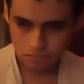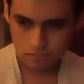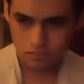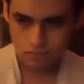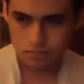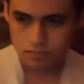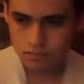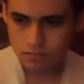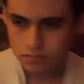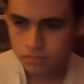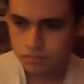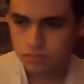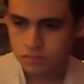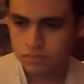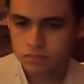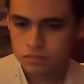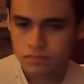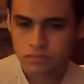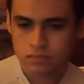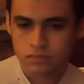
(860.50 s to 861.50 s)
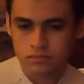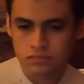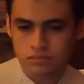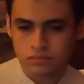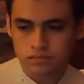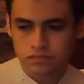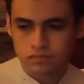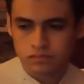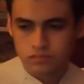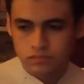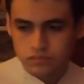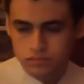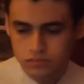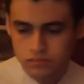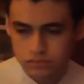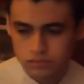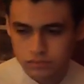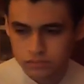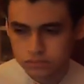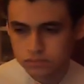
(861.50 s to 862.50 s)

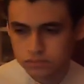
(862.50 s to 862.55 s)
No words are spoken by the person on screen.